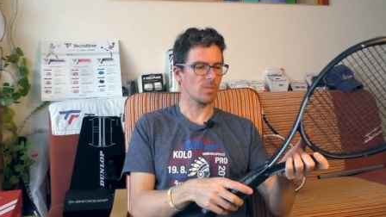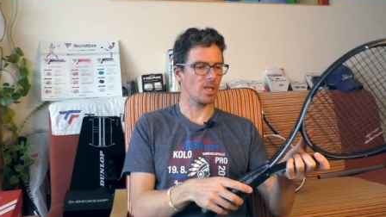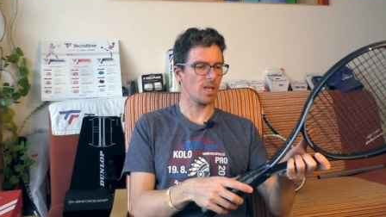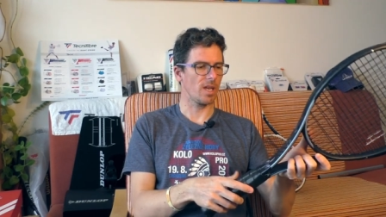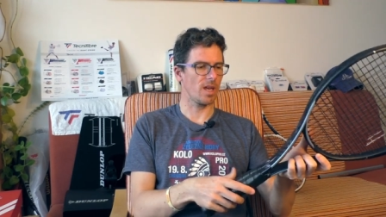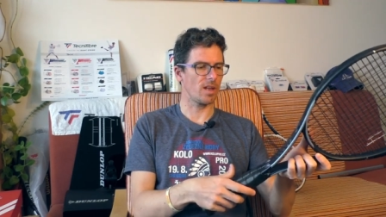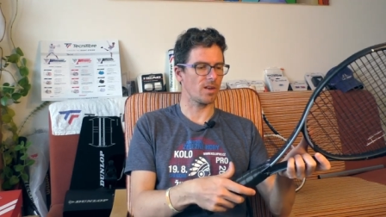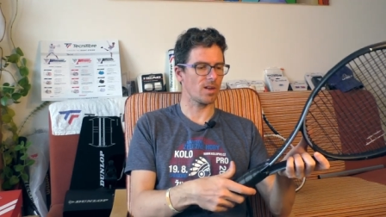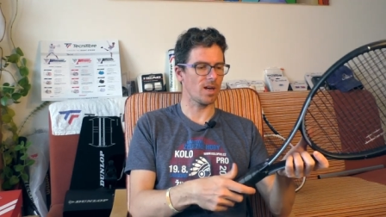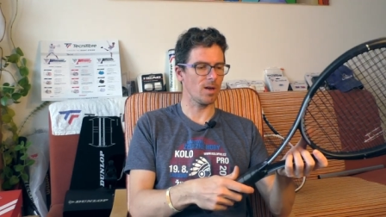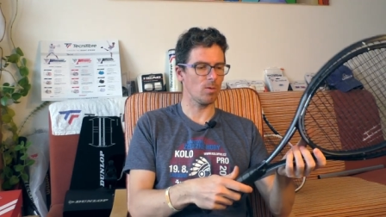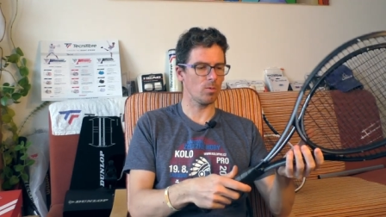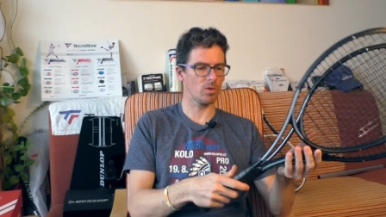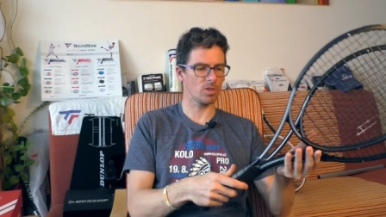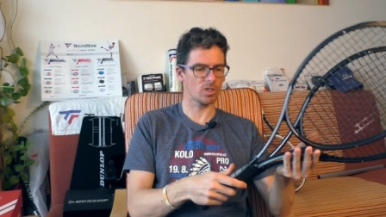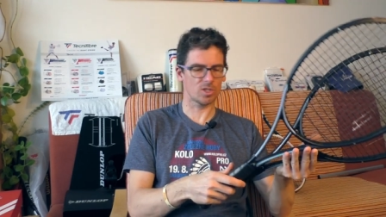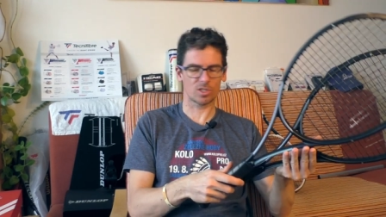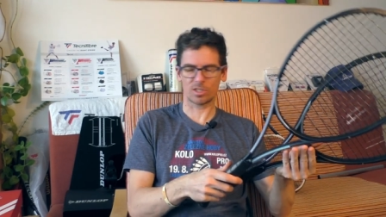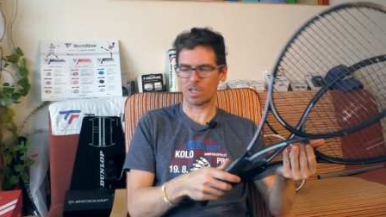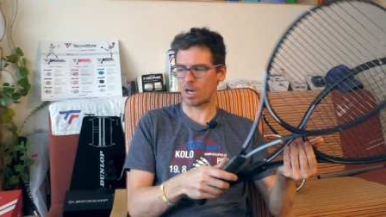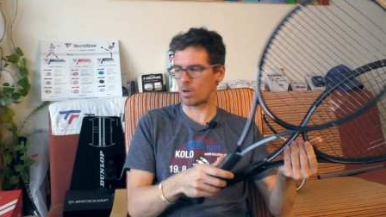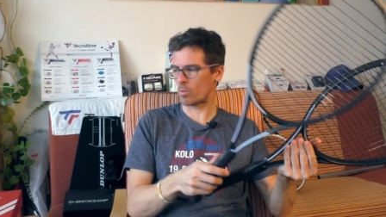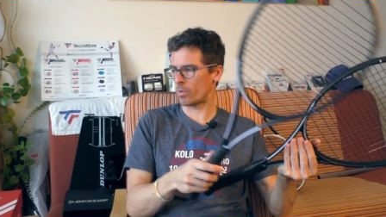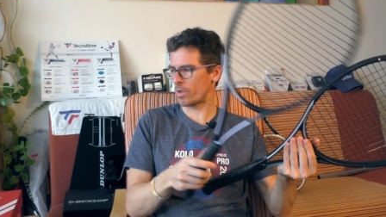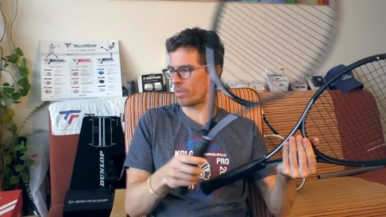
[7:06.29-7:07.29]
And I will
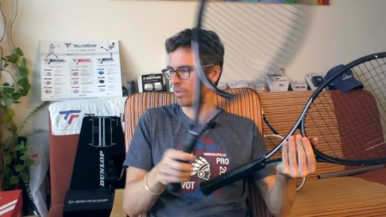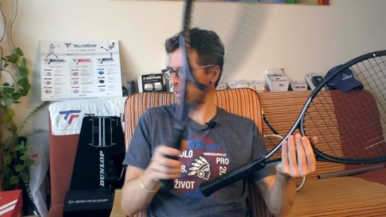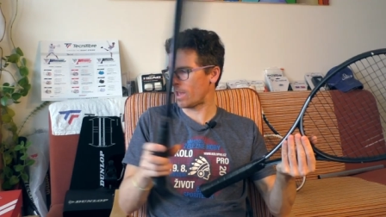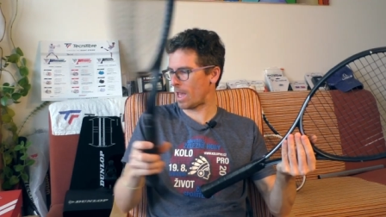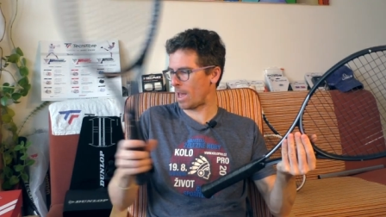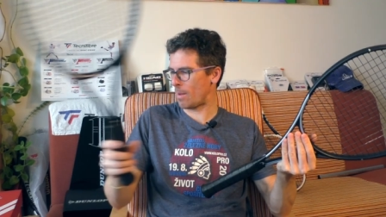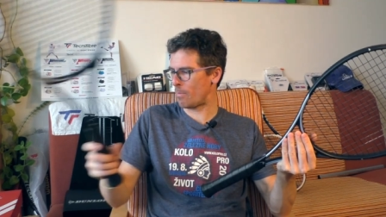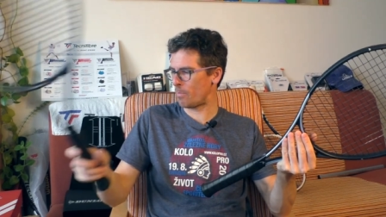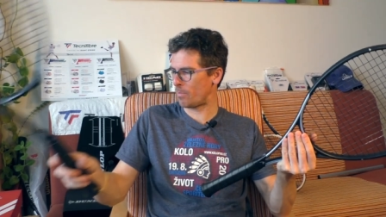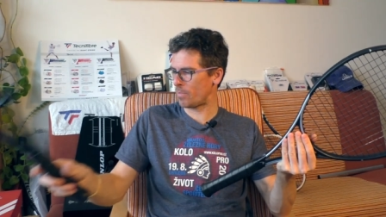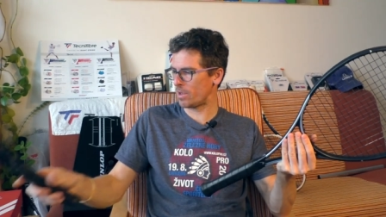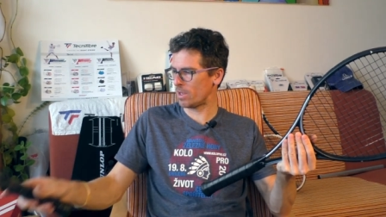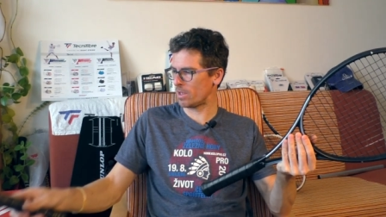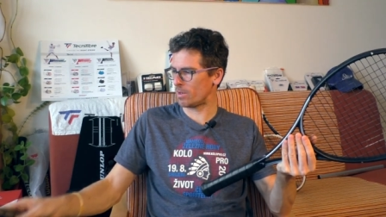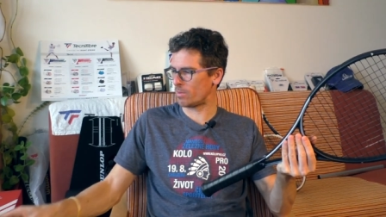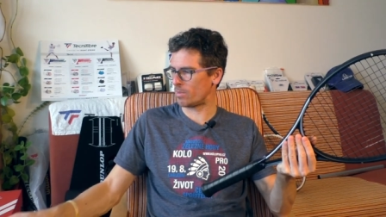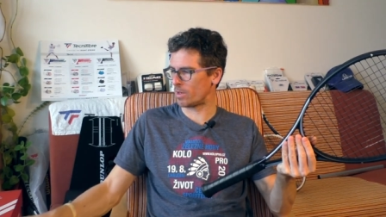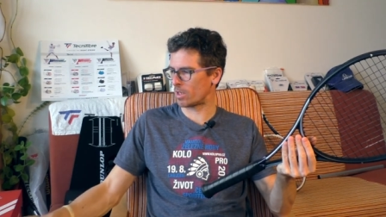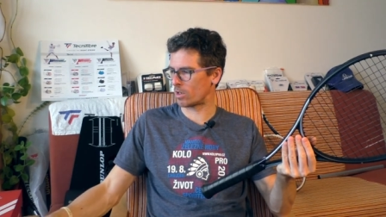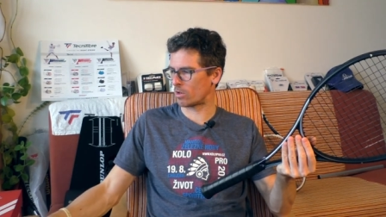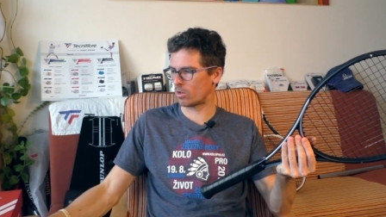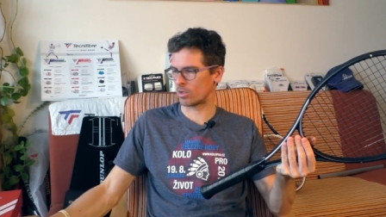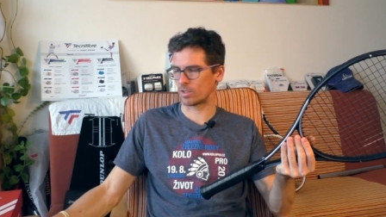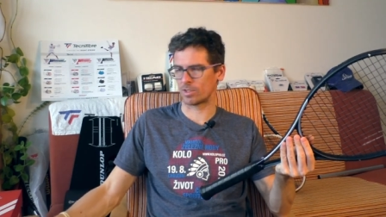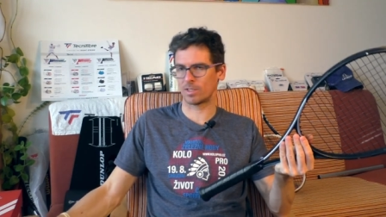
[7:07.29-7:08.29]
start with the MP
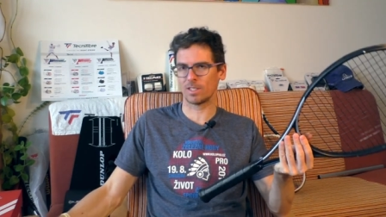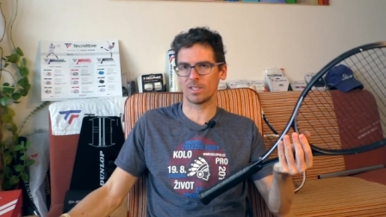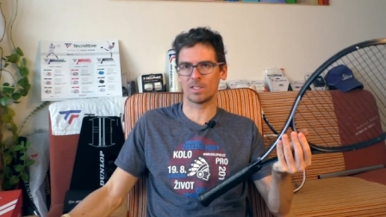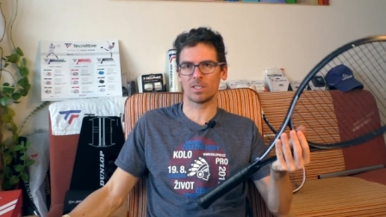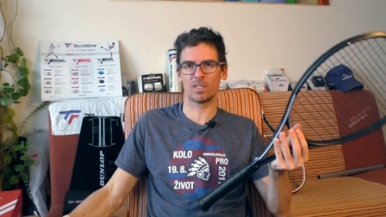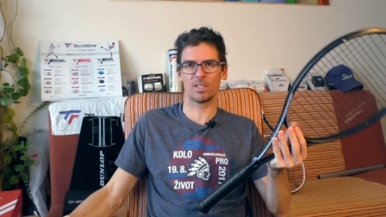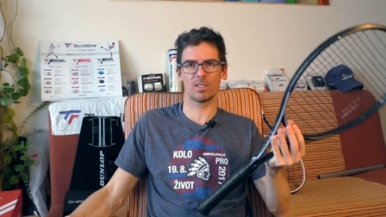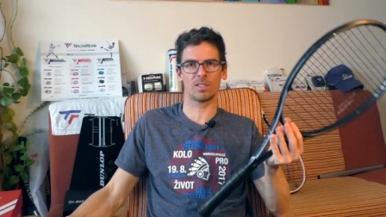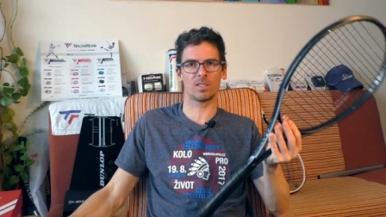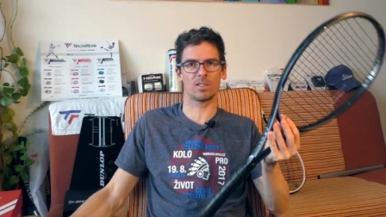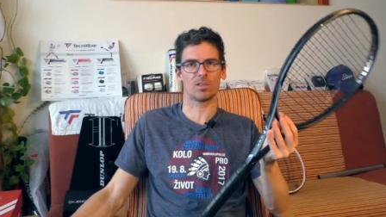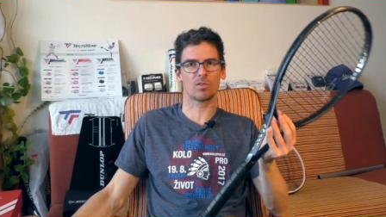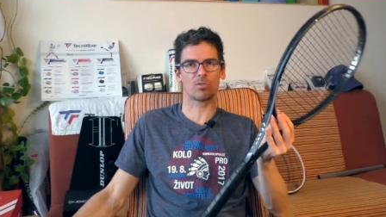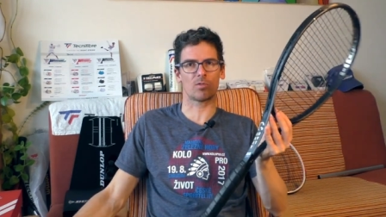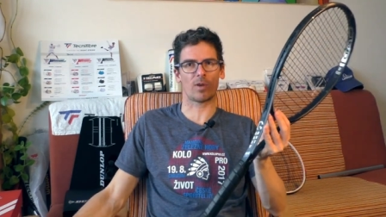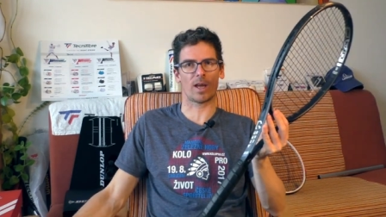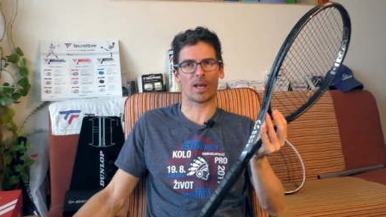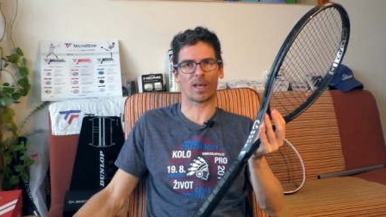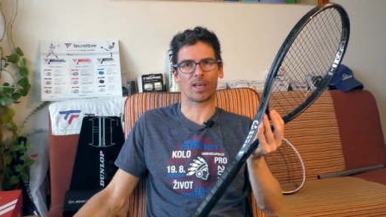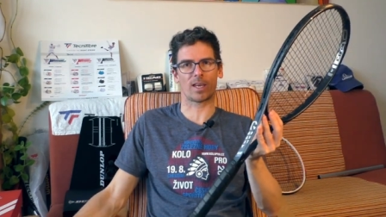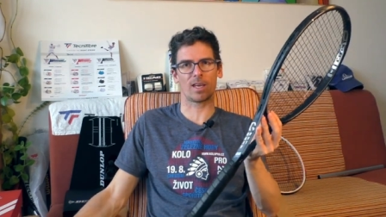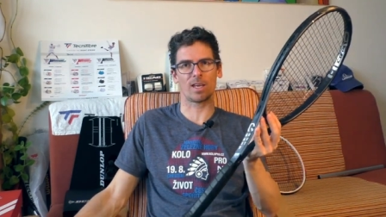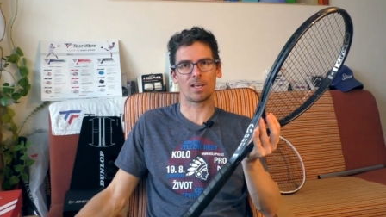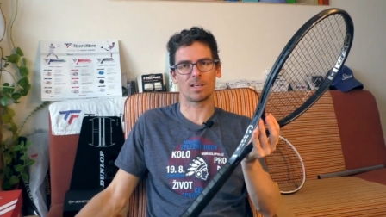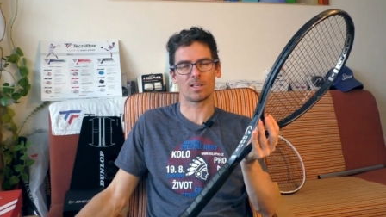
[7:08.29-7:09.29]
because this is the
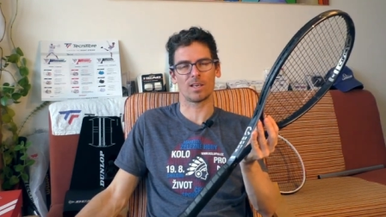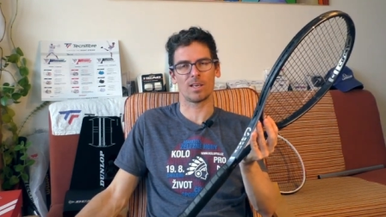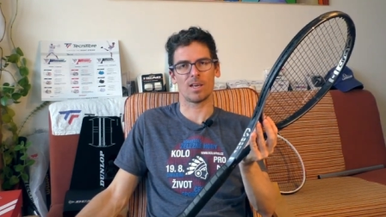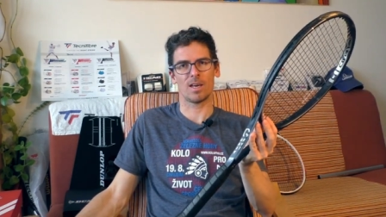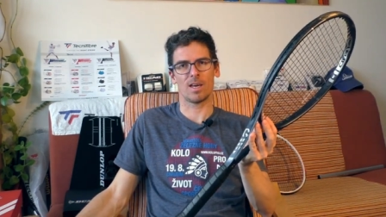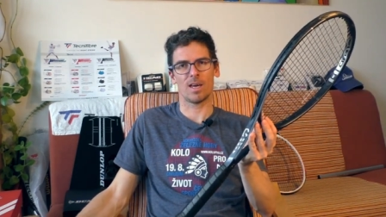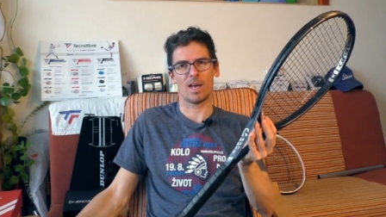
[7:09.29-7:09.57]
record